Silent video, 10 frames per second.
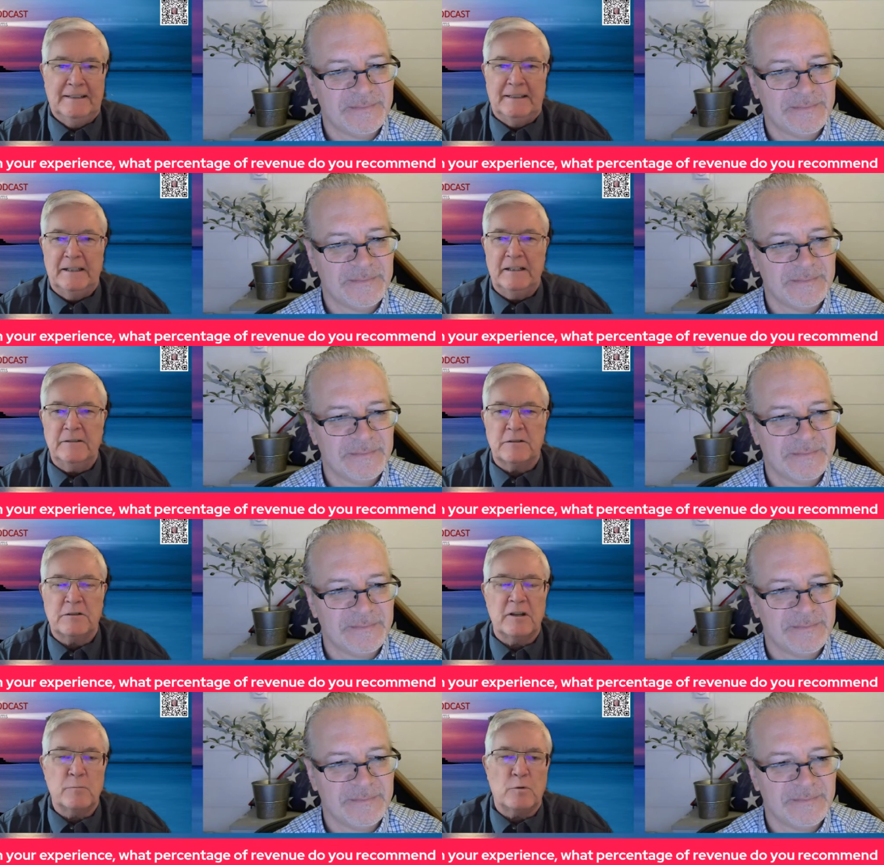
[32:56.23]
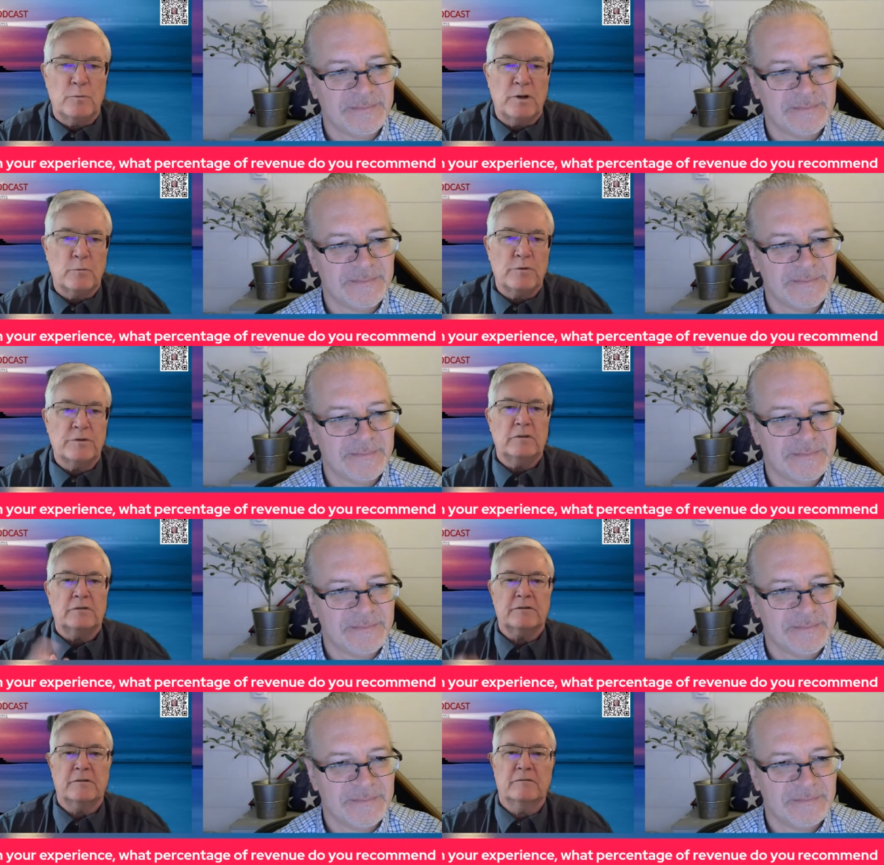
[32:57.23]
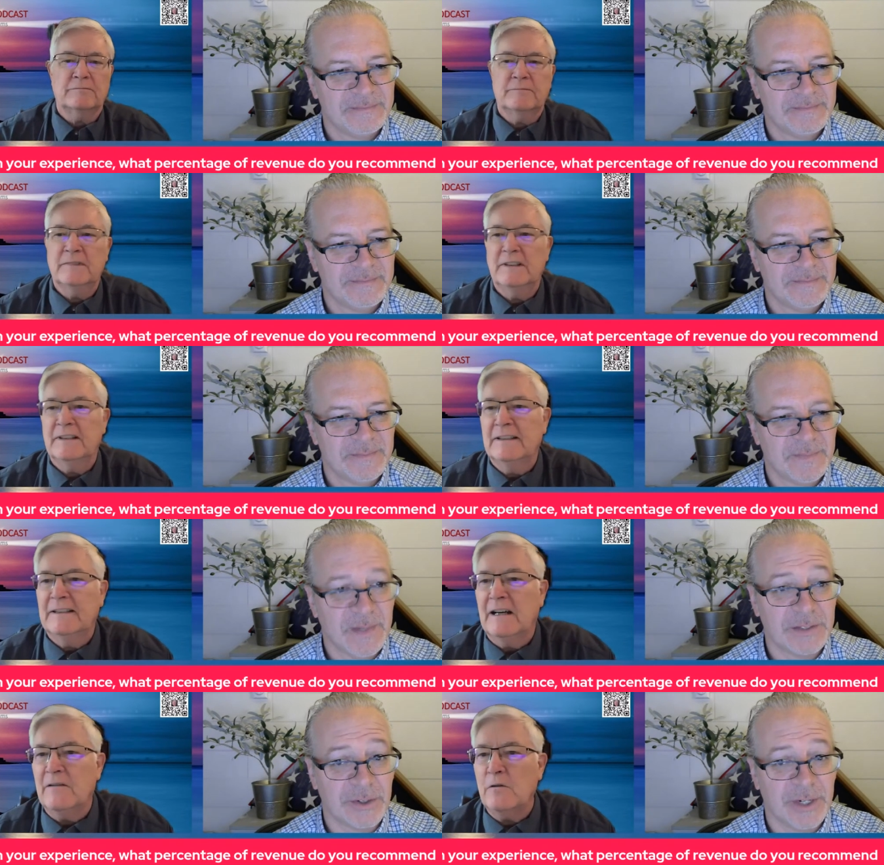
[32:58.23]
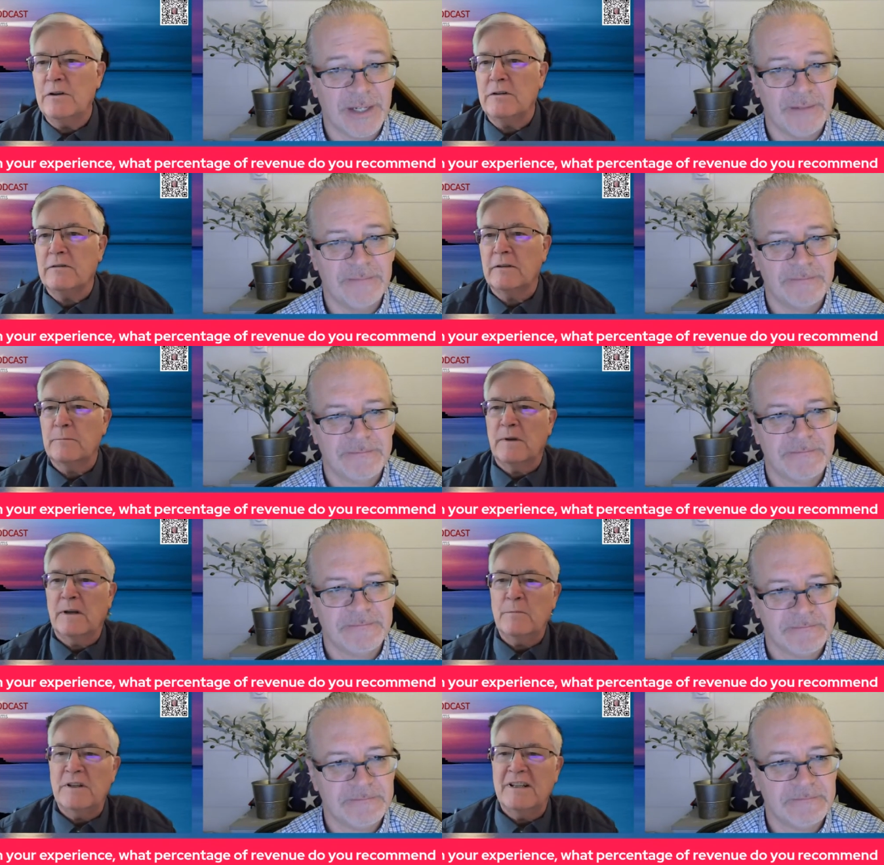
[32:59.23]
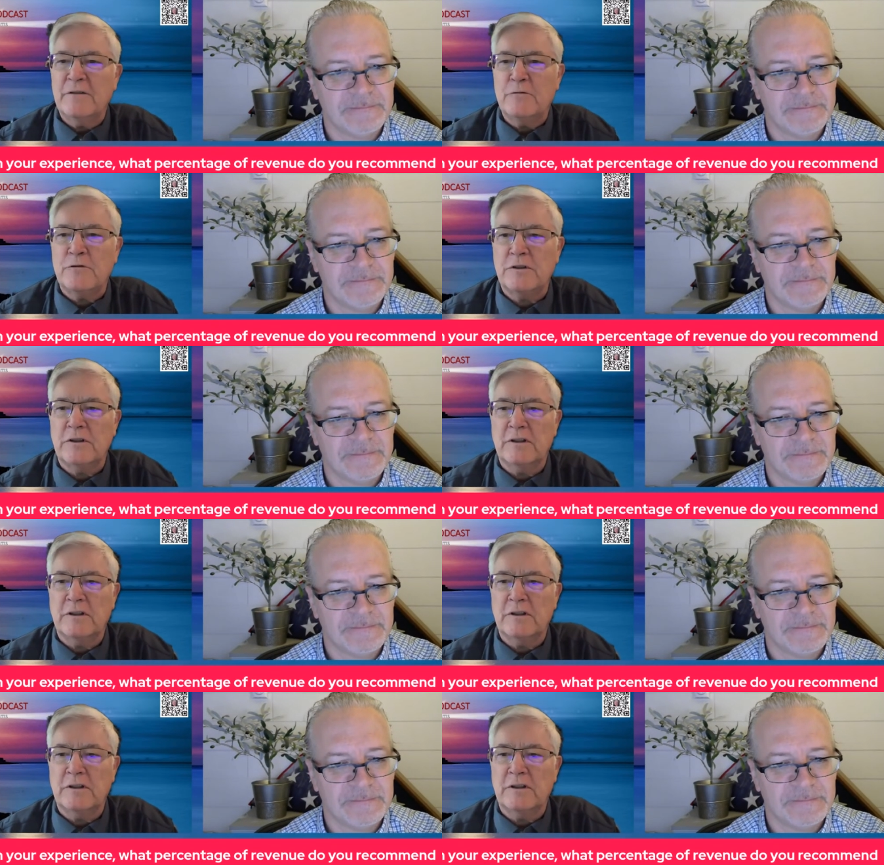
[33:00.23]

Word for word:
Speaker 1: getting the same or better results. So That's always, I've been interested in